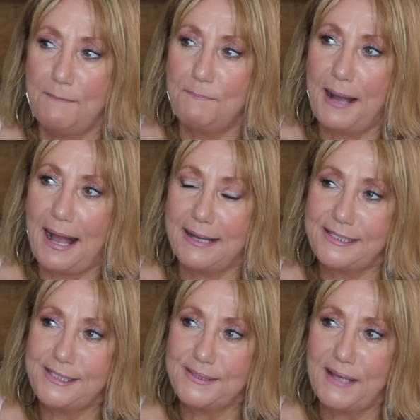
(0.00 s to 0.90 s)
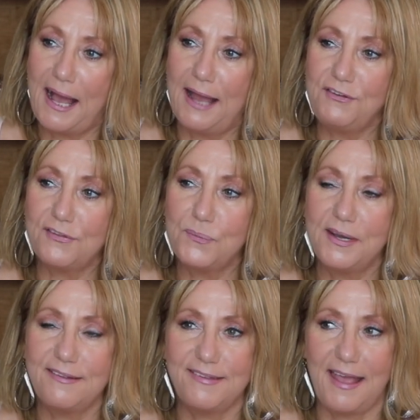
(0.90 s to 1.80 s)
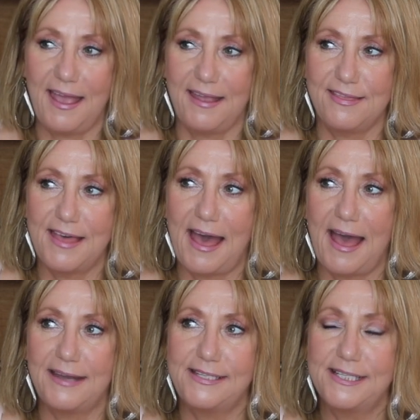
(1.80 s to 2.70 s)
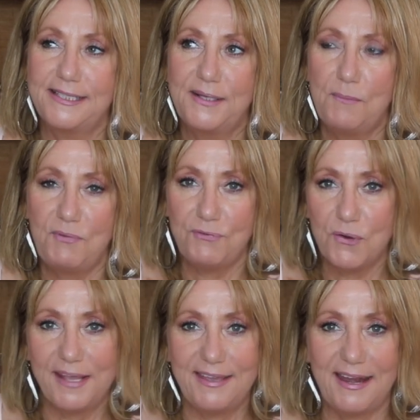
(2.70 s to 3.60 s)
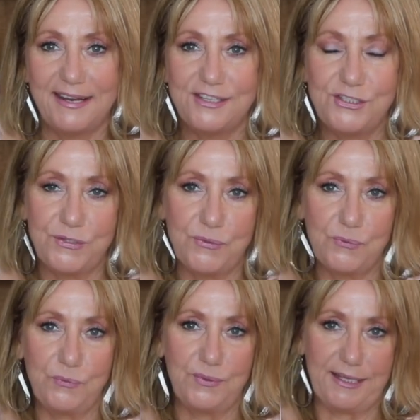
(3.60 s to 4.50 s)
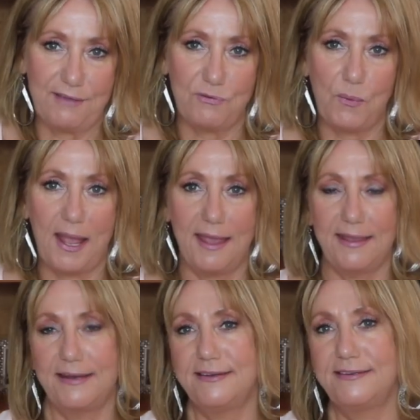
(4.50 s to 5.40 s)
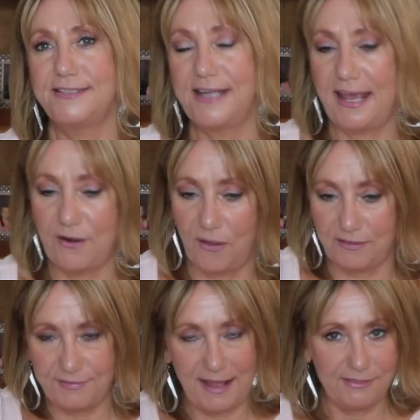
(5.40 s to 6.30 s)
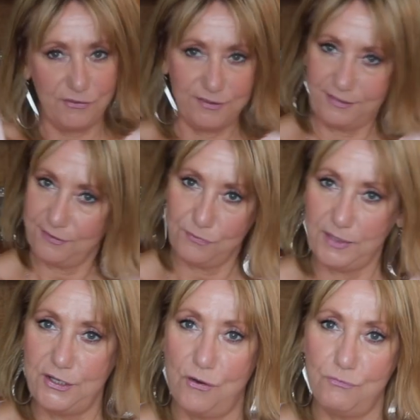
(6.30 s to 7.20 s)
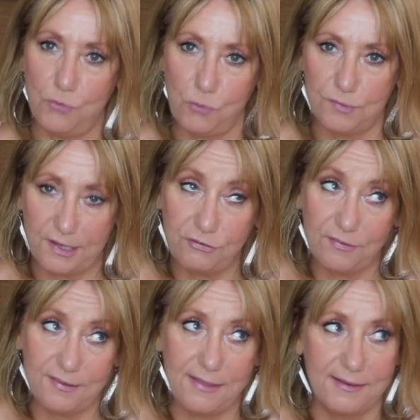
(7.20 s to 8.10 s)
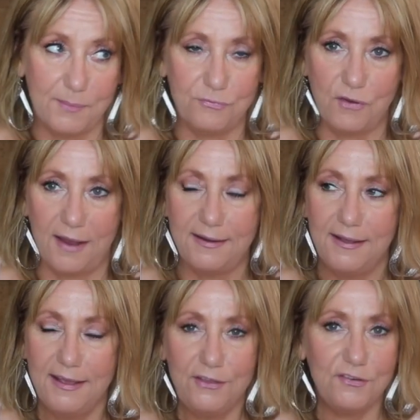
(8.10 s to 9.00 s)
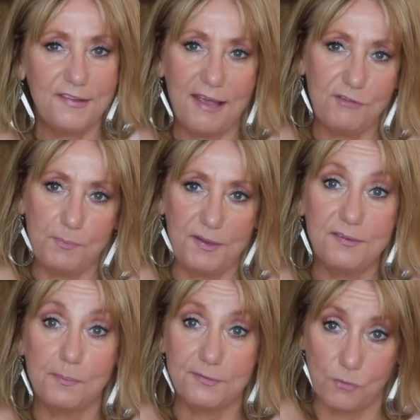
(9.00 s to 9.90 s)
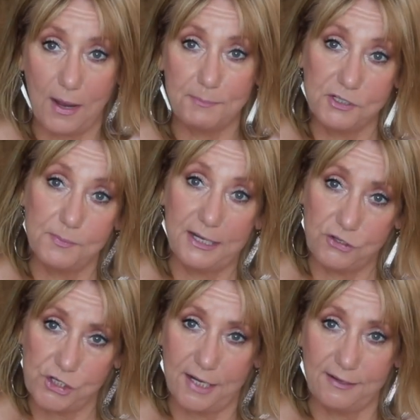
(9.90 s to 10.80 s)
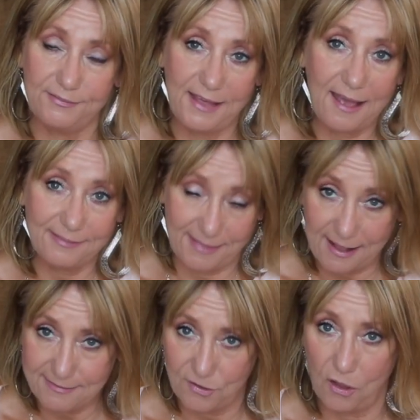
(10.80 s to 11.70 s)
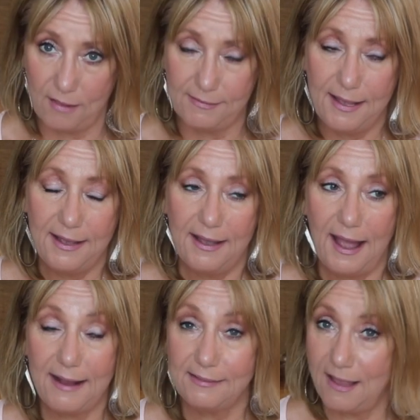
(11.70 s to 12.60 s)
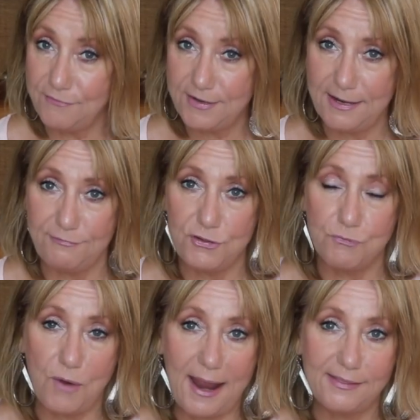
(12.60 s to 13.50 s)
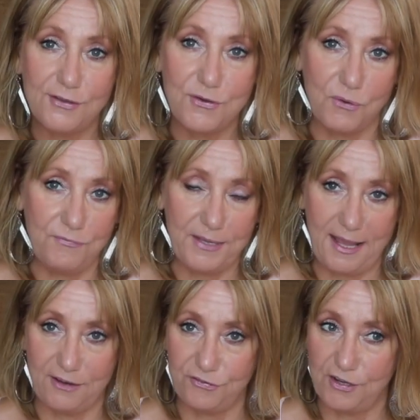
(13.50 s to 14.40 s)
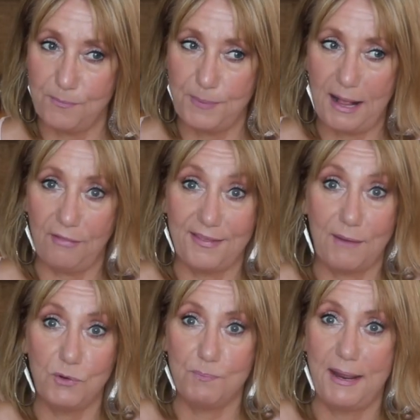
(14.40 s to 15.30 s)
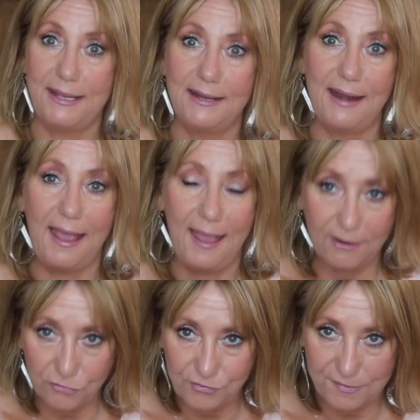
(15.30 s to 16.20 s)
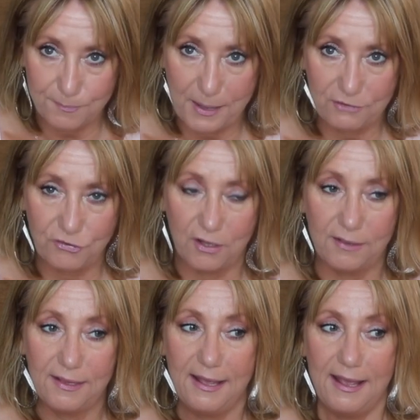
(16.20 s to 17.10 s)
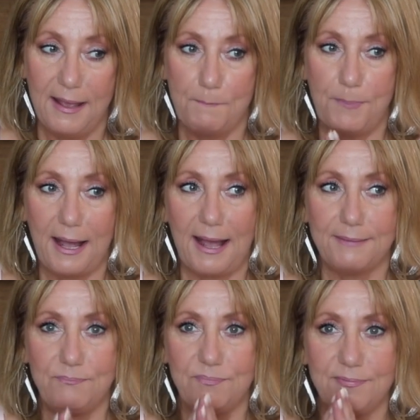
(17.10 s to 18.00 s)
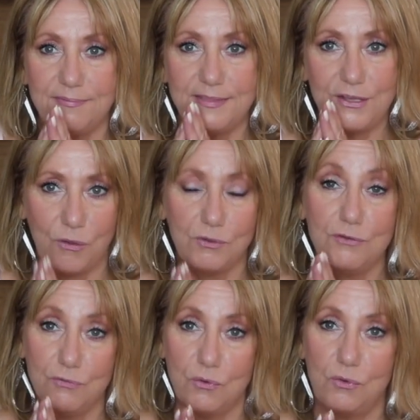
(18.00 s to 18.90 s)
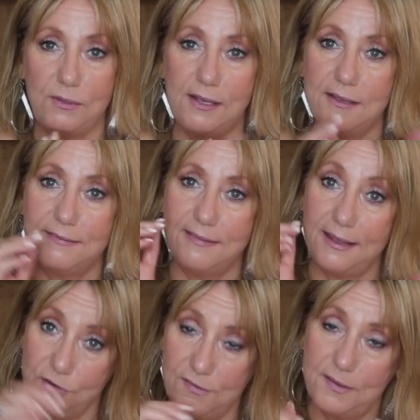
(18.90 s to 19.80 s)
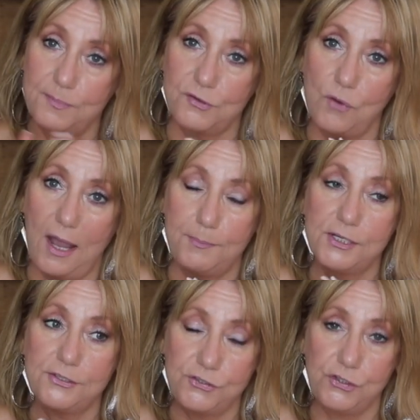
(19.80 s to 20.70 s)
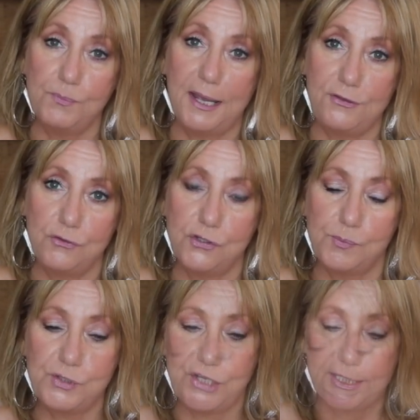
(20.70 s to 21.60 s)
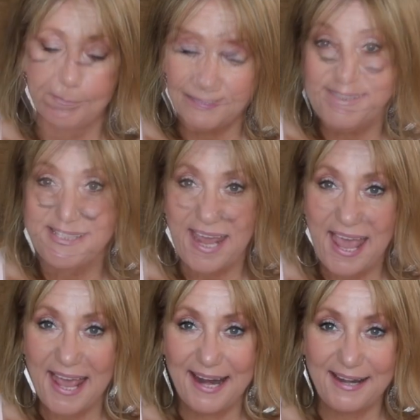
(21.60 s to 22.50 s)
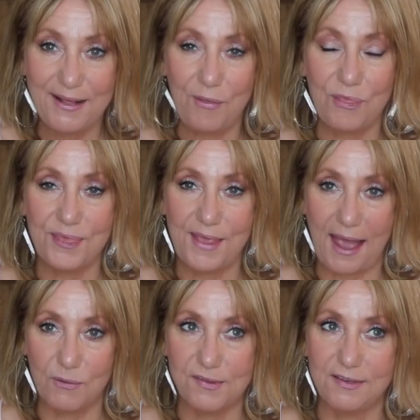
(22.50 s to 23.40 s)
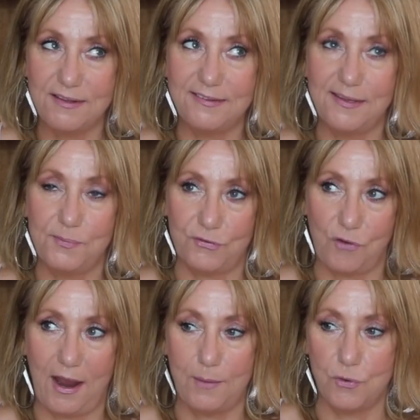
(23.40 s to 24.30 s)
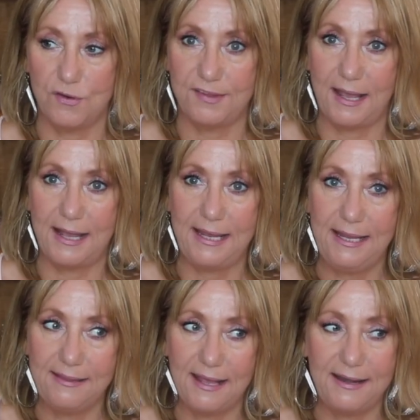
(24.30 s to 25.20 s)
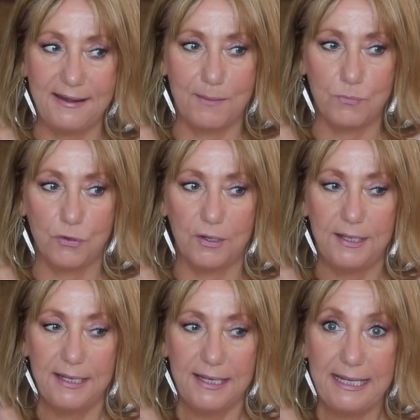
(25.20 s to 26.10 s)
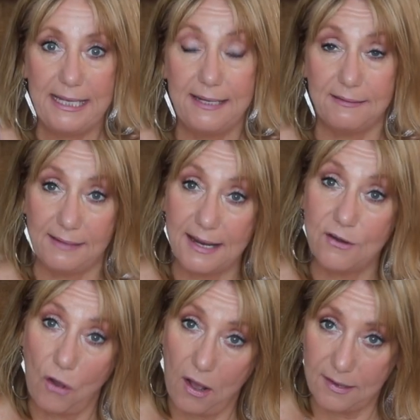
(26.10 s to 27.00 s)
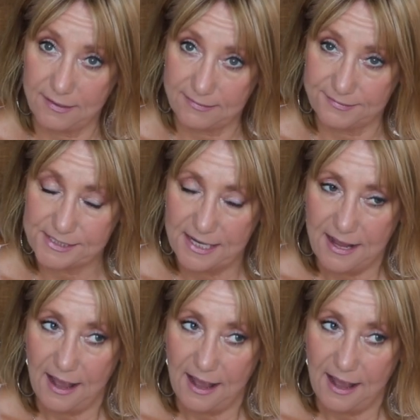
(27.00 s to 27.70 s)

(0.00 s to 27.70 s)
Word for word: But I just want to say that before I get into the giveaway and, and all of that, there's there's really no rules. I should say that up front. You just have to be subscribed to my channel. That that's all. I'd love it if you rang the notification bell. That would make it extra special. But the only rule is that you're subscribed to my YouTube channel. 10,000 subscribers. I hit that number in late August.